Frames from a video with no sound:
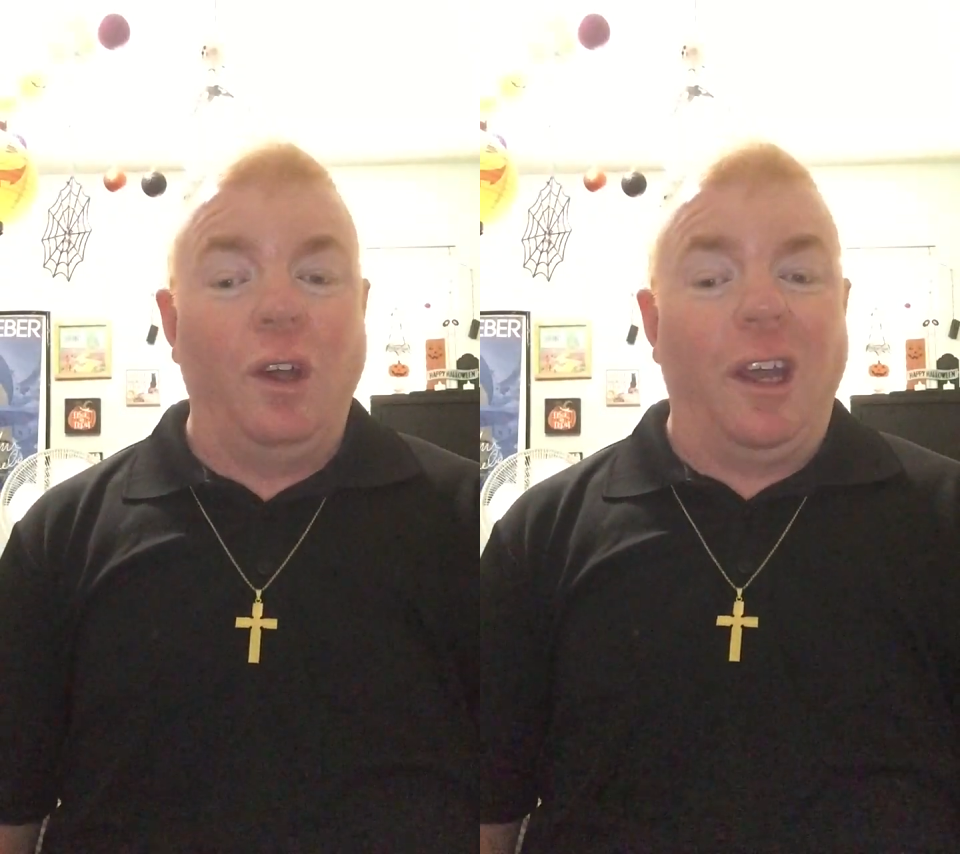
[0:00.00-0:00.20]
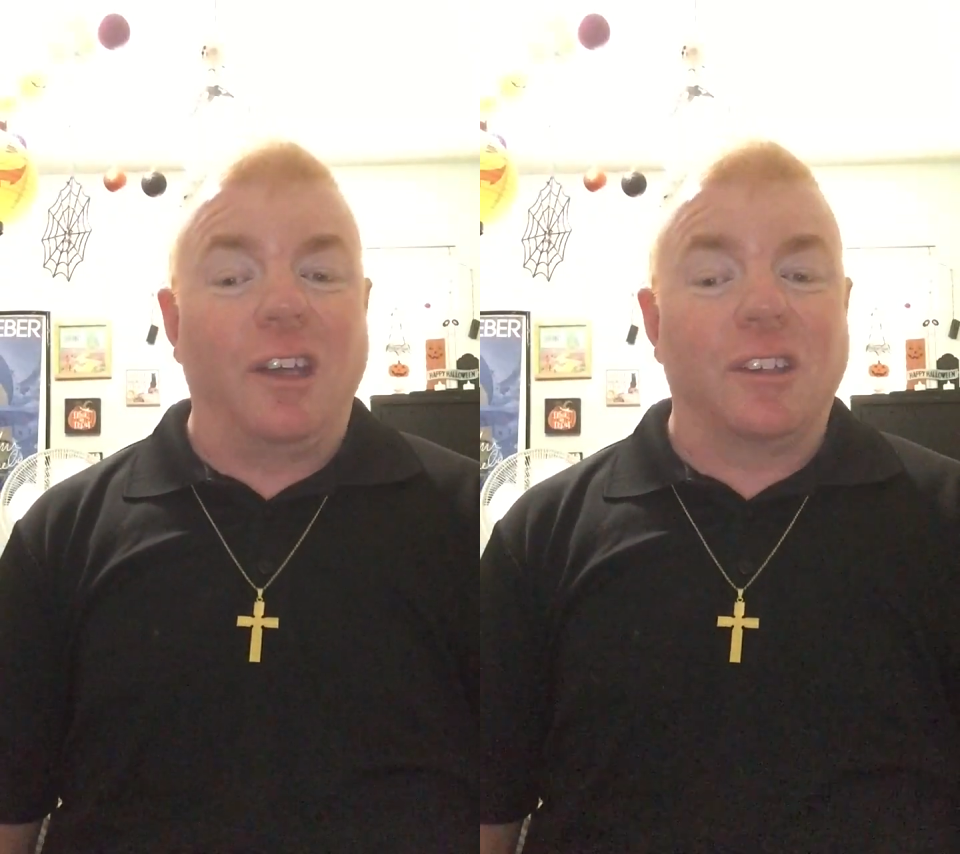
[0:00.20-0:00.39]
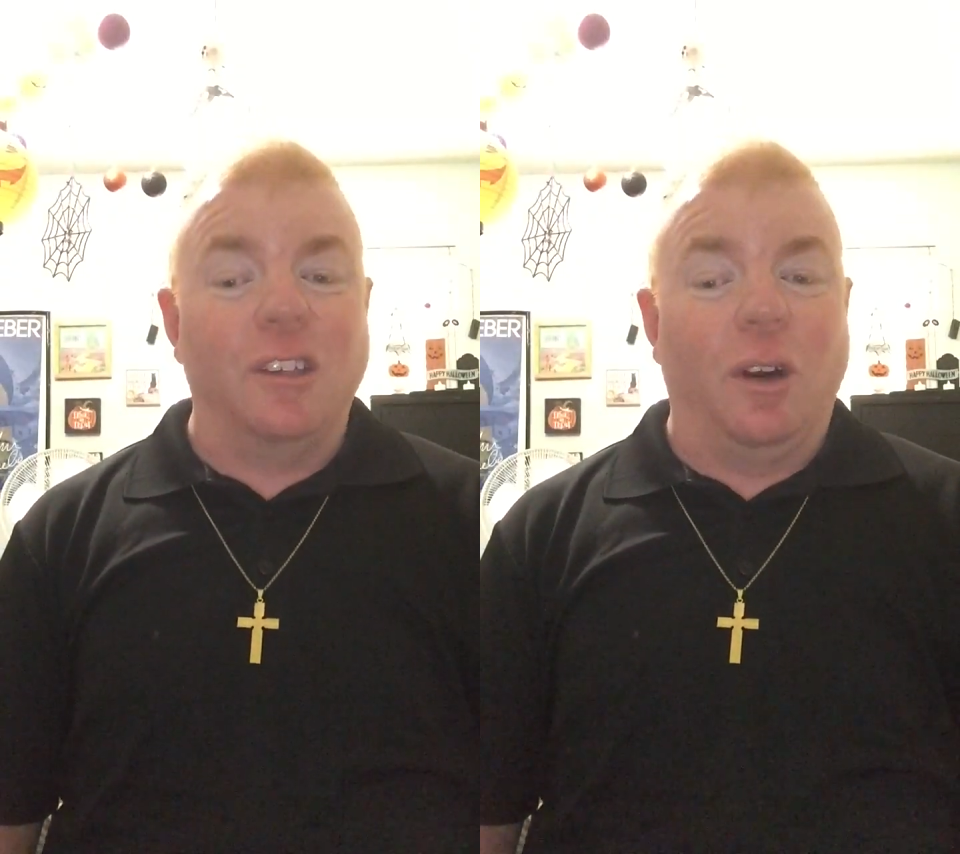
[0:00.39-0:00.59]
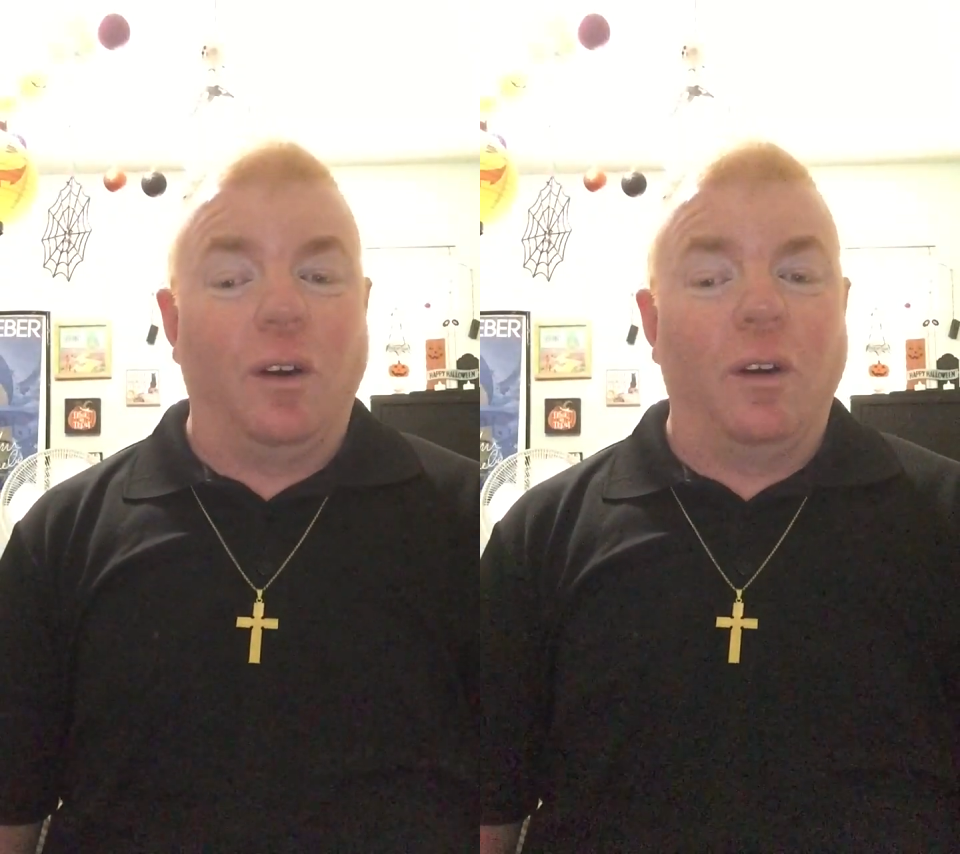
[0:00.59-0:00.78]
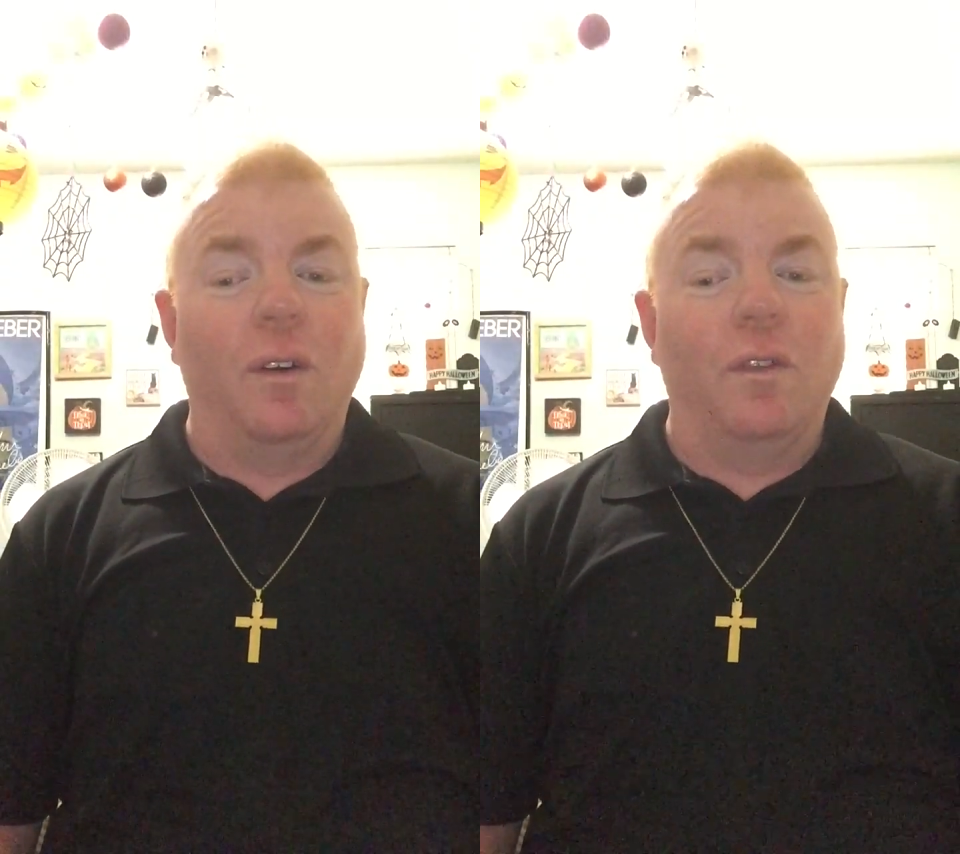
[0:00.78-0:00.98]
and
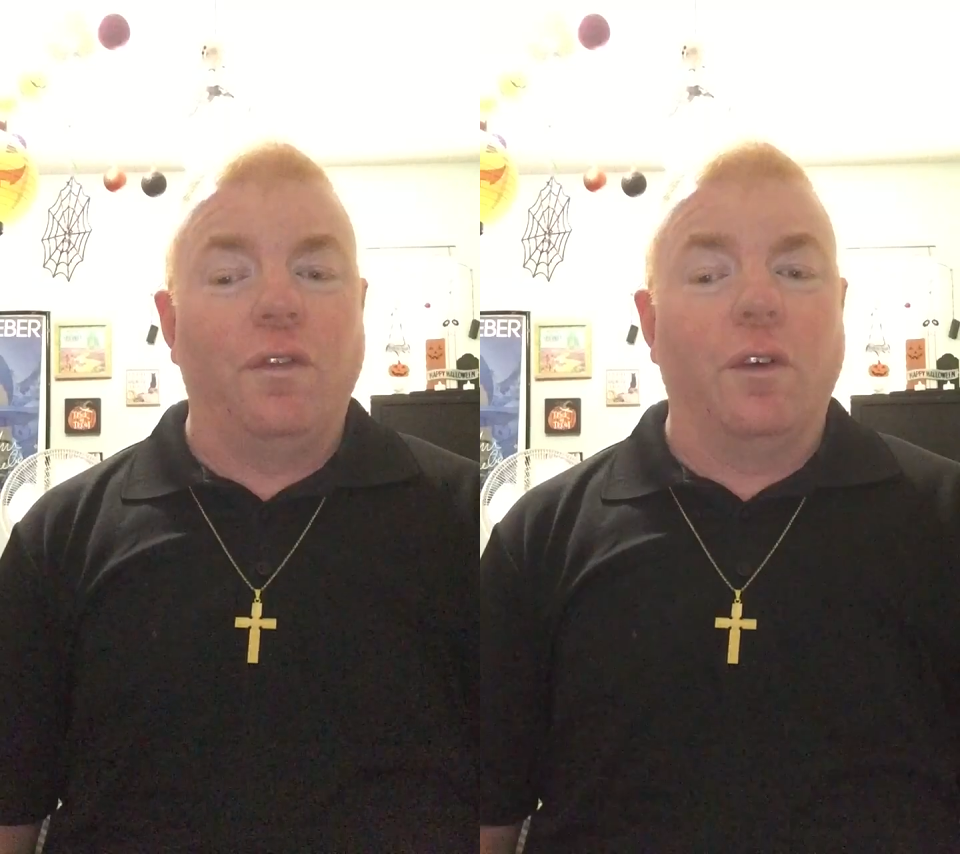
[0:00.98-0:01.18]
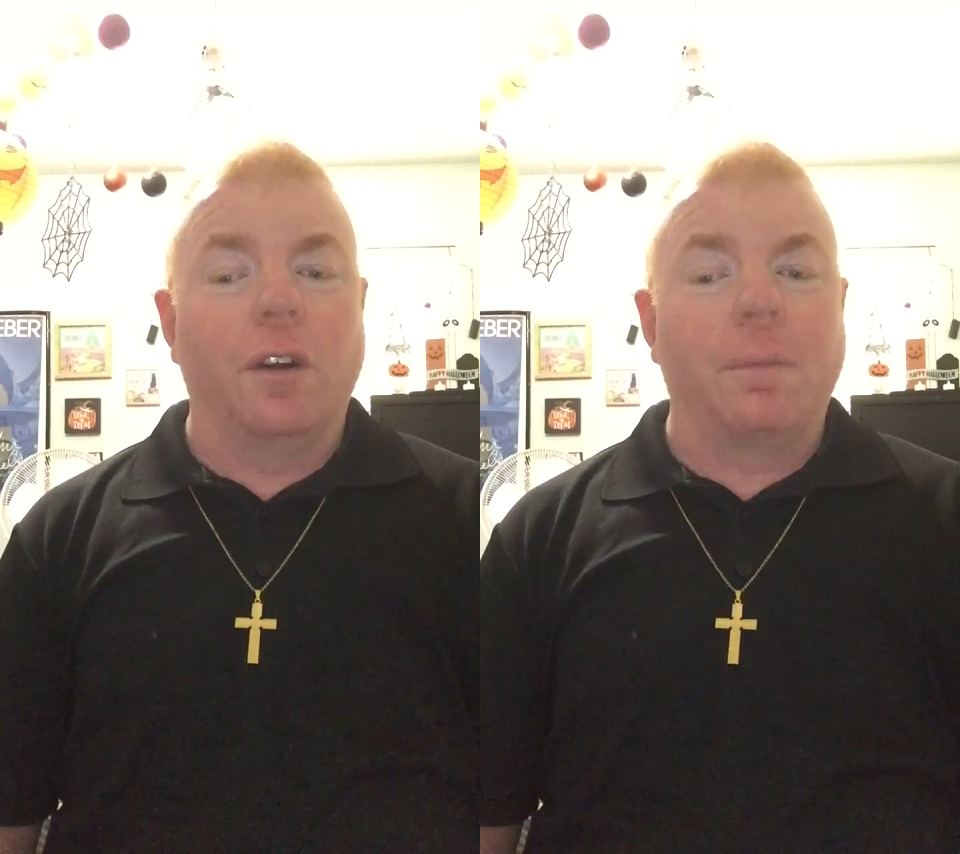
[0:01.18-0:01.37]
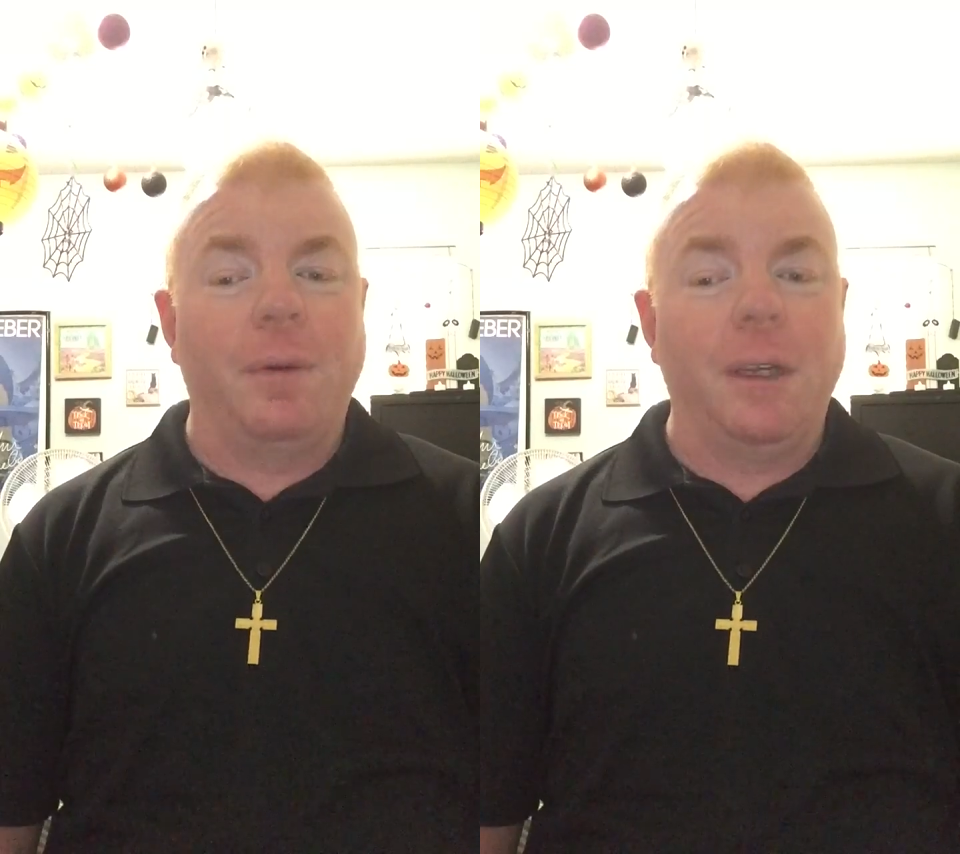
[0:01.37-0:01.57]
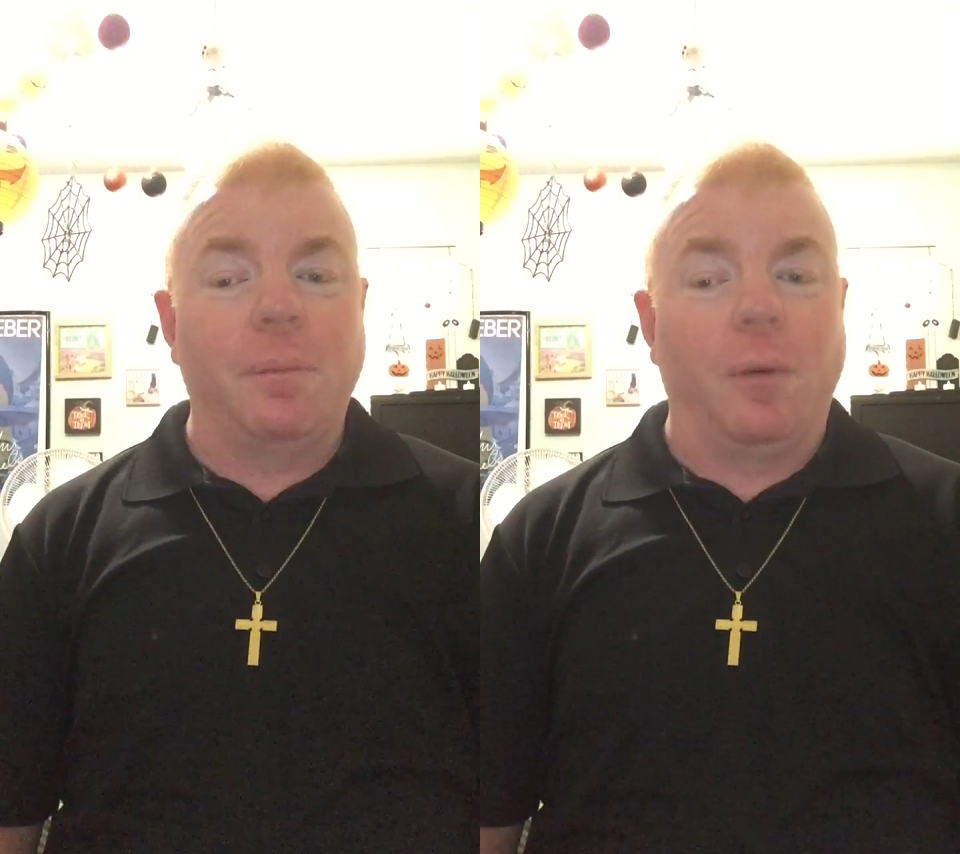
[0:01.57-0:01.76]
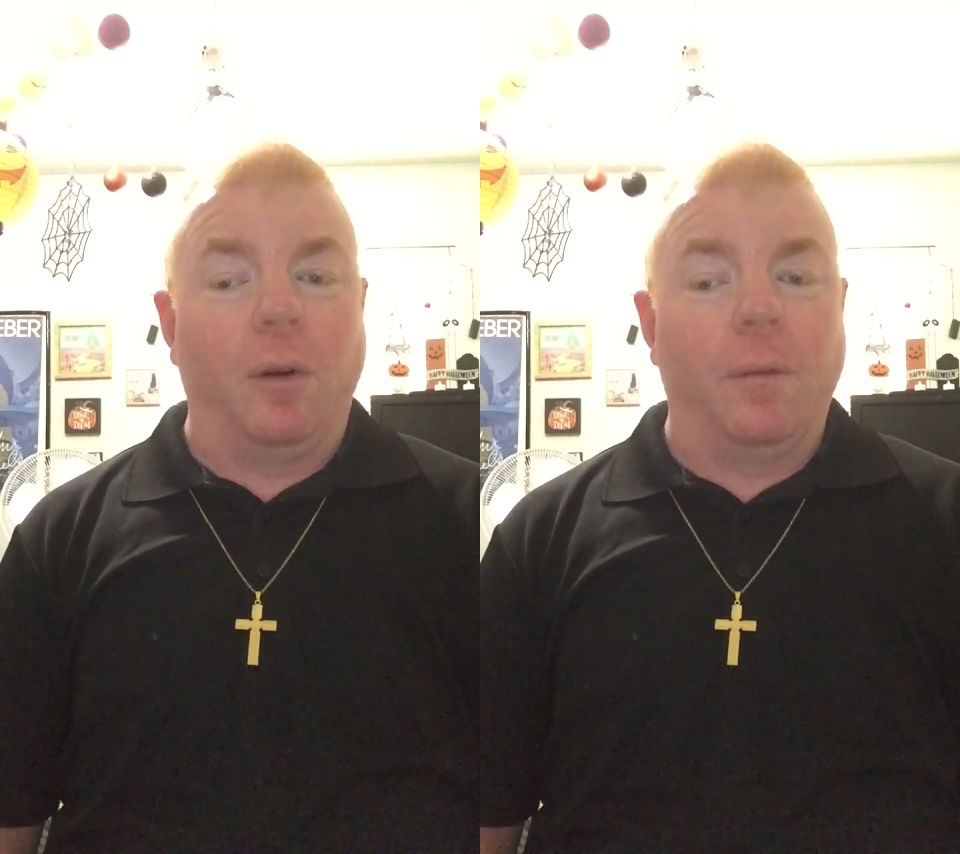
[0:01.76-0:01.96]
kill four
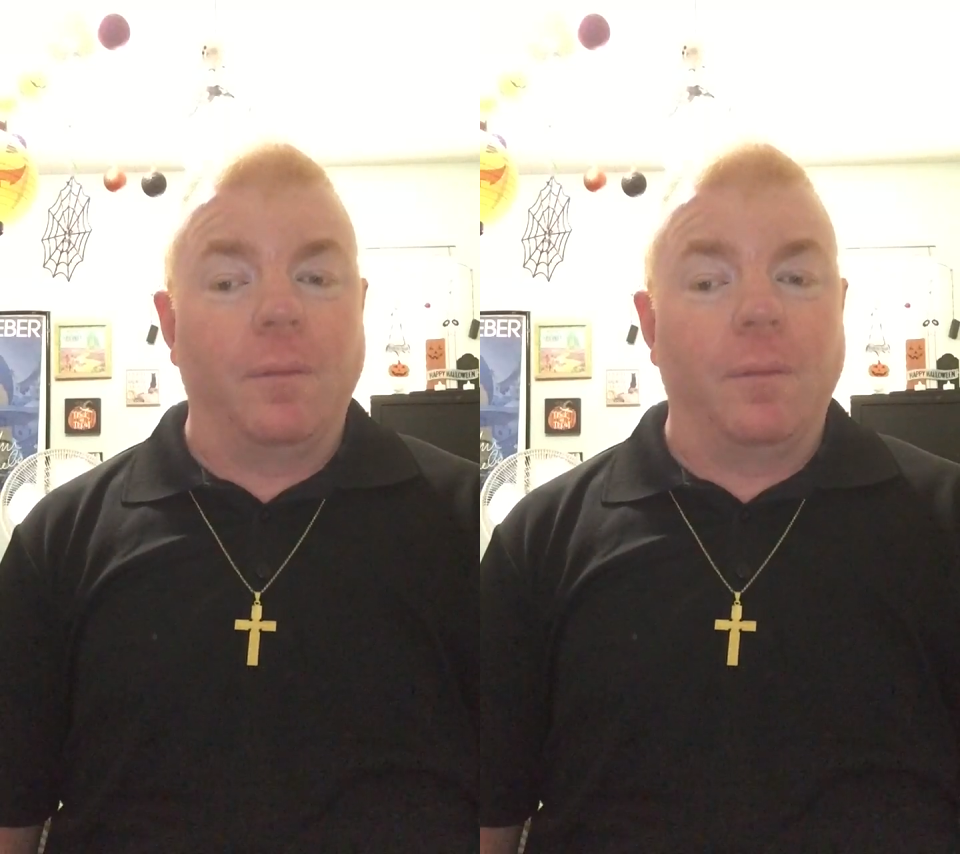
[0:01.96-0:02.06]
people.